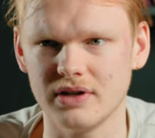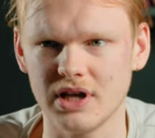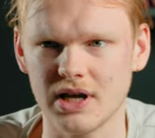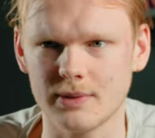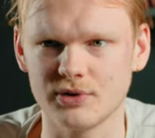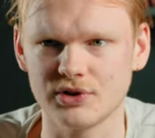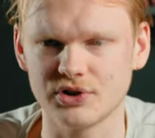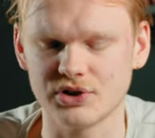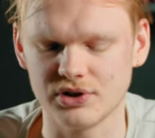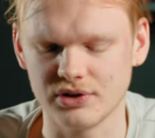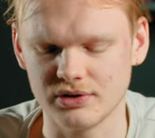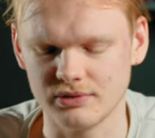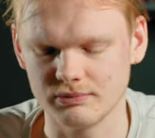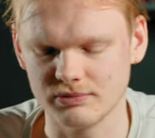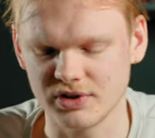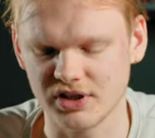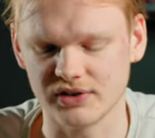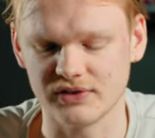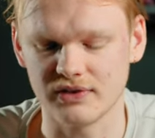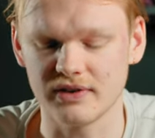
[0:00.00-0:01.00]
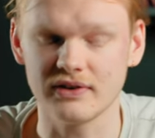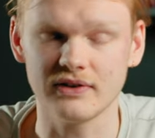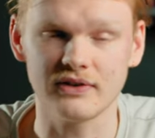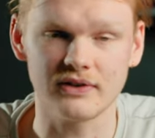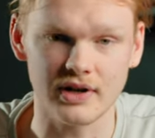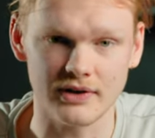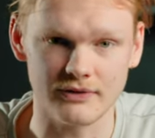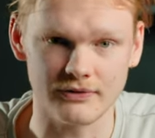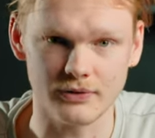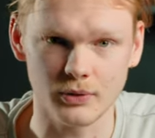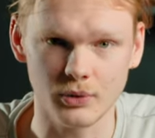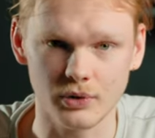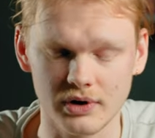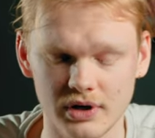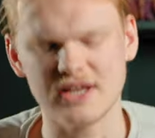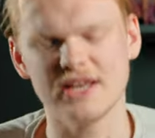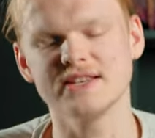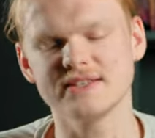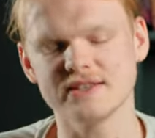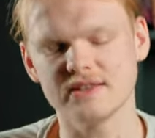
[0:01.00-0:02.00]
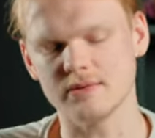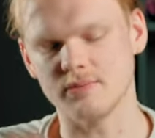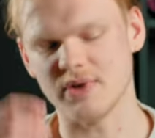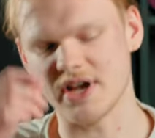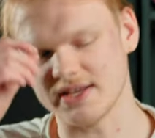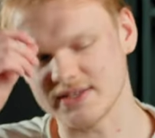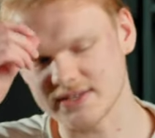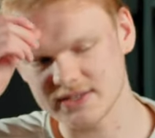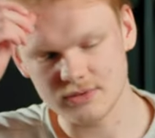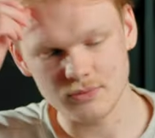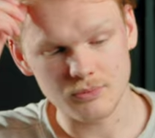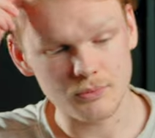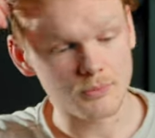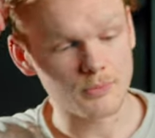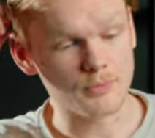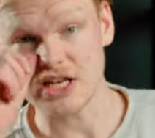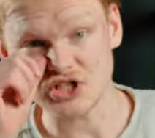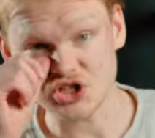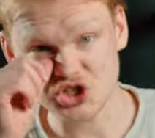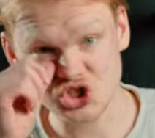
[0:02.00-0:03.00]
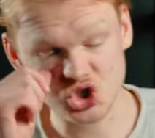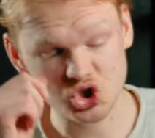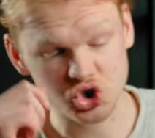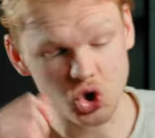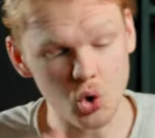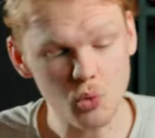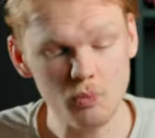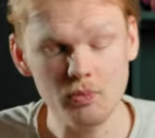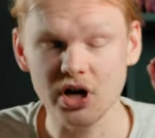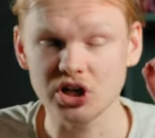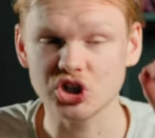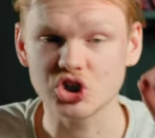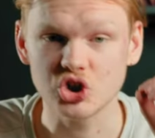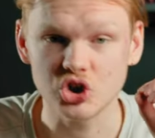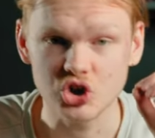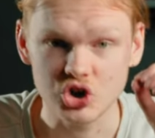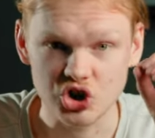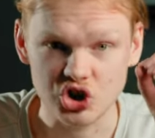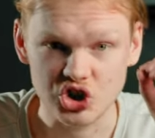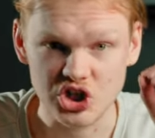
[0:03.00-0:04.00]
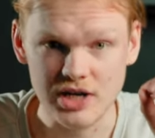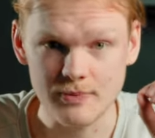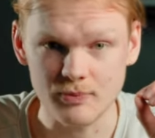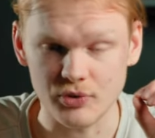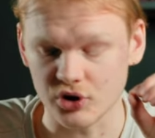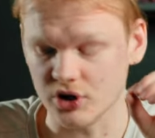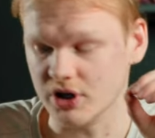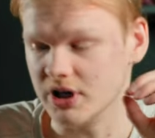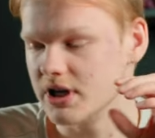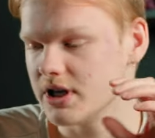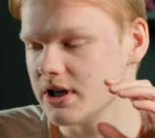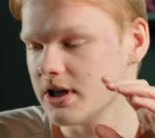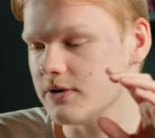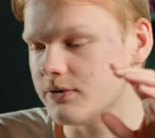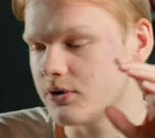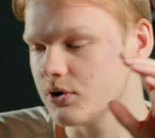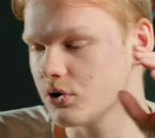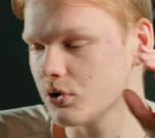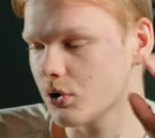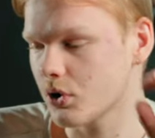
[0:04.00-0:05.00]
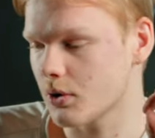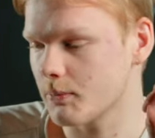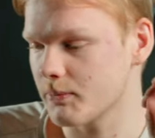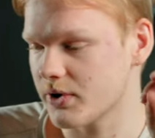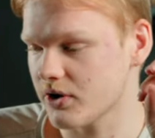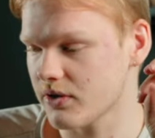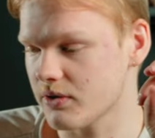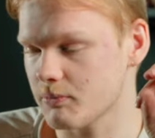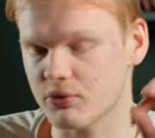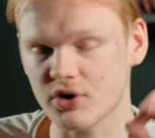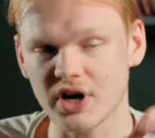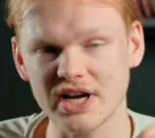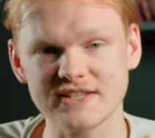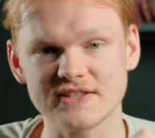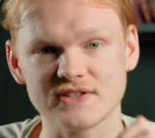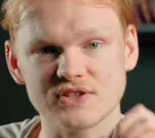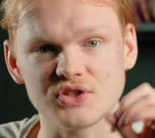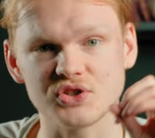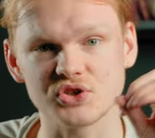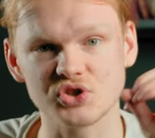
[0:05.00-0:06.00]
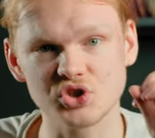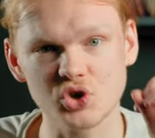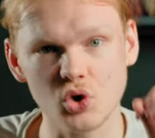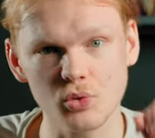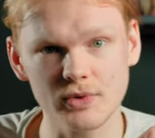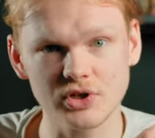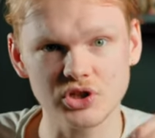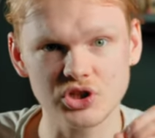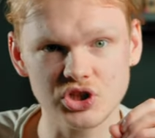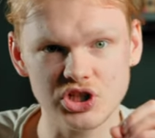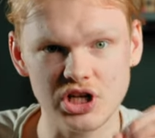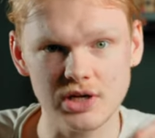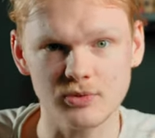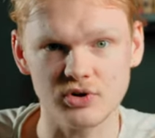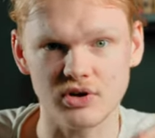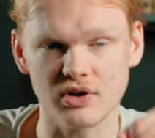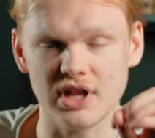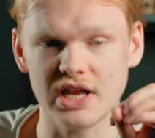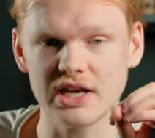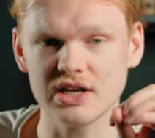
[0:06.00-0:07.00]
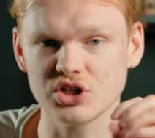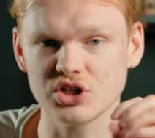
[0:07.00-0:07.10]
the aperture, because this is an f4, isn't the best, but it's so much cheaper. If you go compare the prices, it's so much cheaper than a